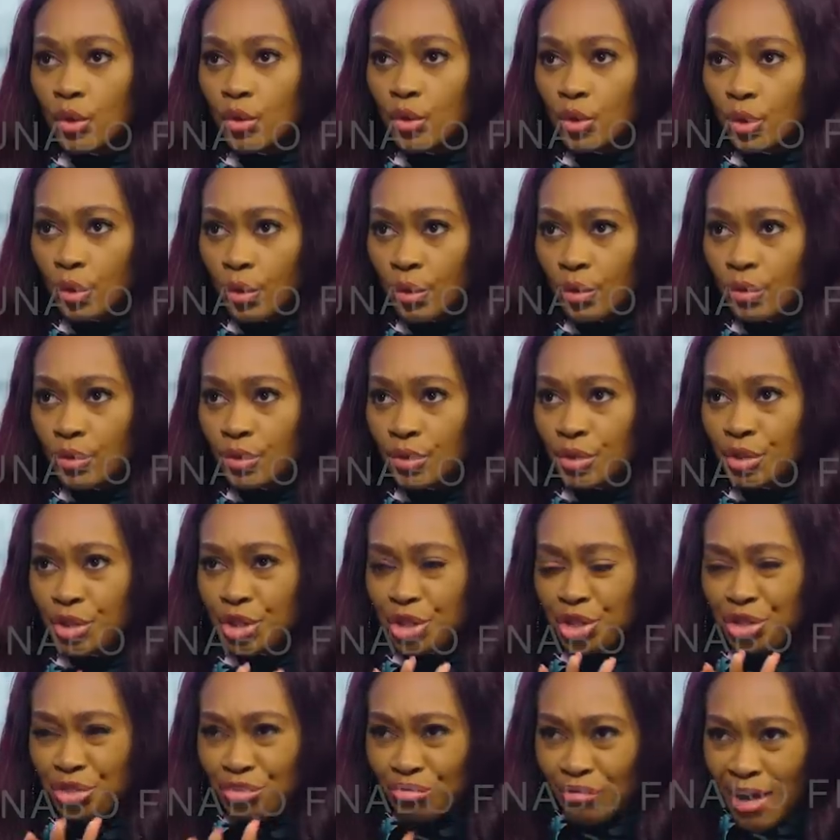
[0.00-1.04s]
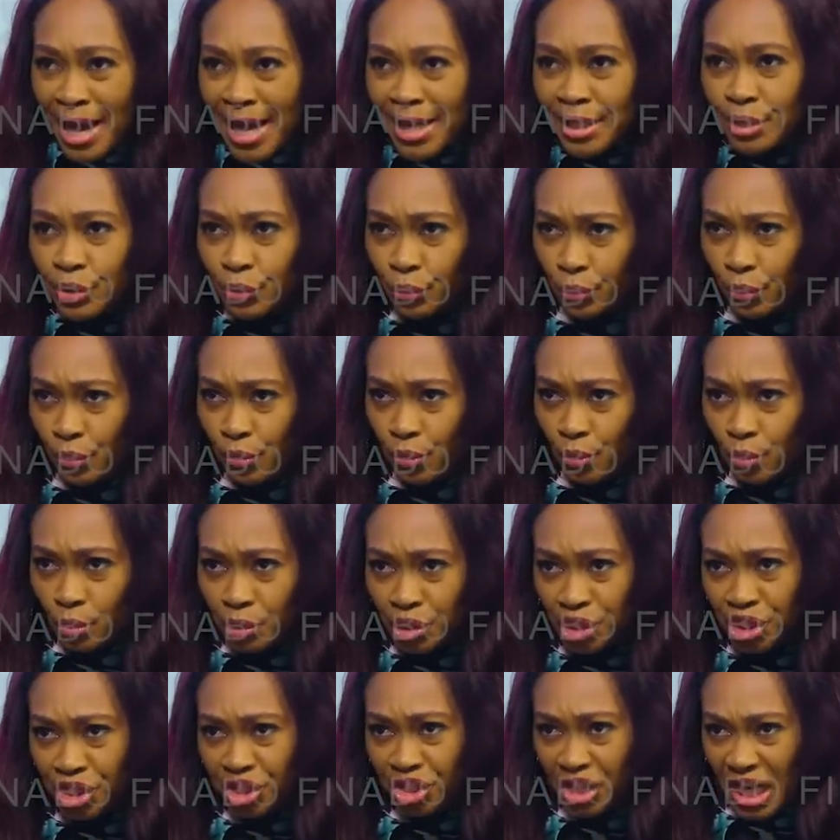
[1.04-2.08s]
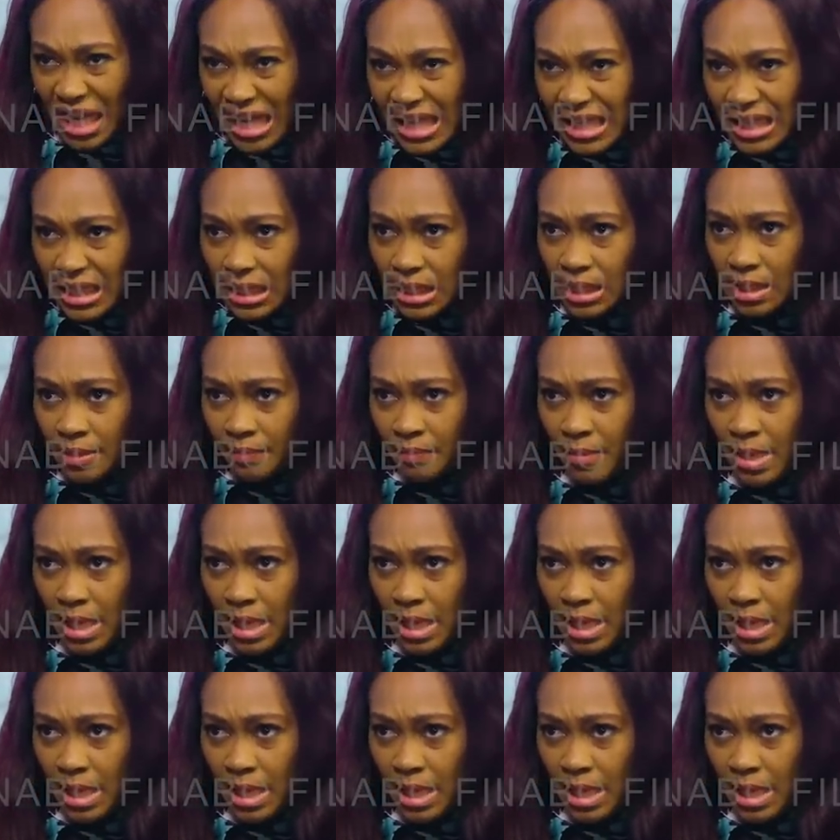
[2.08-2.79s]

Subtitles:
You're trying to throw shades at